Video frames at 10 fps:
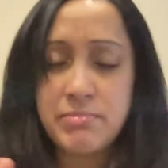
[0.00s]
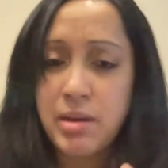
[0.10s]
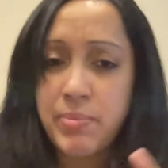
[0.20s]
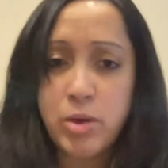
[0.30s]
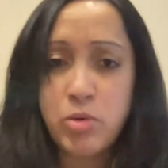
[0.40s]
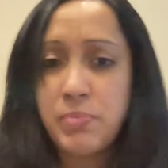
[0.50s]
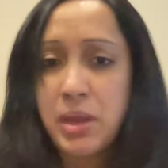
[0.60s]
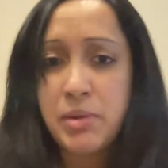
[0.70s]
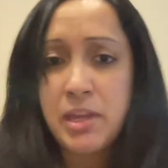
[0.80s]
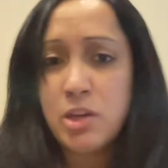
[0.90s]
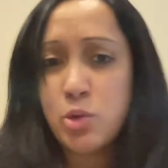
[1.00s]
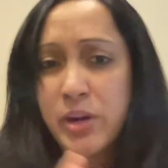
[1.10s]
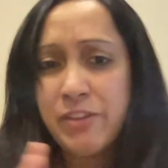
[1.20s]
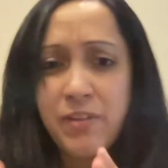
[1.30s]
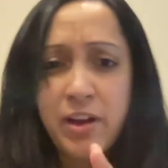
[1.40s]
about maybe
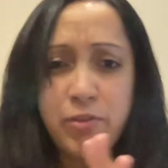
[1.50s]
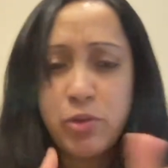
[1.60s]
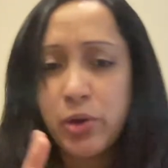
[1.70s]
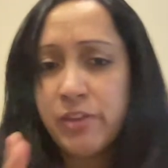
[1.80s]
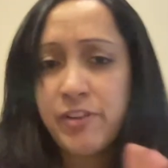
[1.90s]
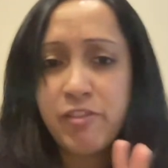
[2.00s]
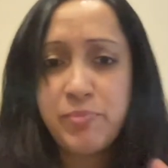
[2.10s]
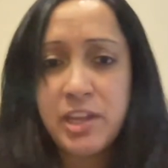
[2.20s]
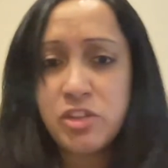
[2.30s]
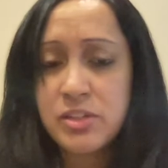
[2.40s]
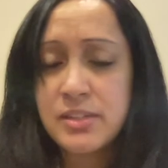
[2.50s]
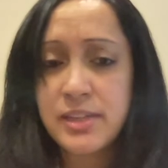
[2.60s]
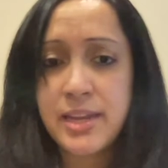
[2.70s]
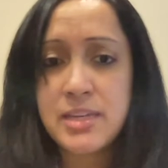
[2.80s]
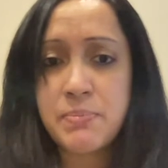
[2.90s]
25 to 35 pages,
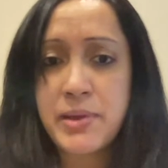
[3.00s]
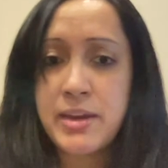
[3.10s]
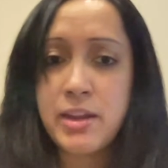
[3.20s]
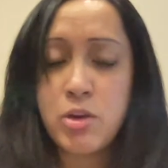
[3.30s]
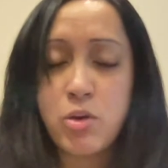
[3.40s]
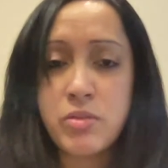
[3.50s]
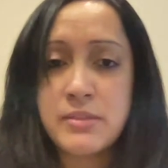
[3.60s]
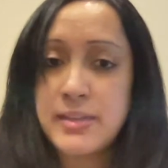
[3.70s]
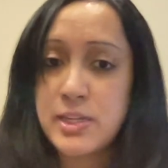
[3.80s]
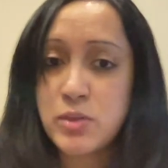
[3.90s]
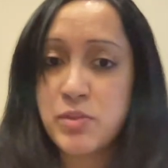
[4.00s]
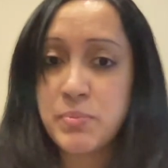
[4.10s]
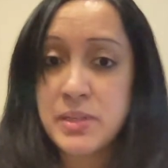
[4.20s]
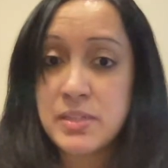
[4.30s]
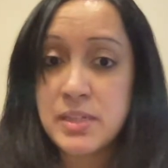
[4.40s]
again, depending on the size of the
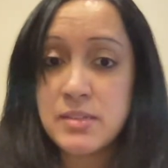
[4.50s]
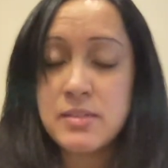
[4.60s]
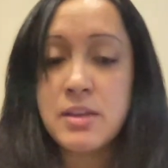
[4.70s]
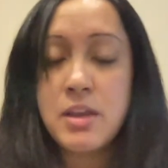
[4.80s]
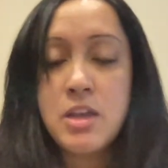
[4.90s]
business.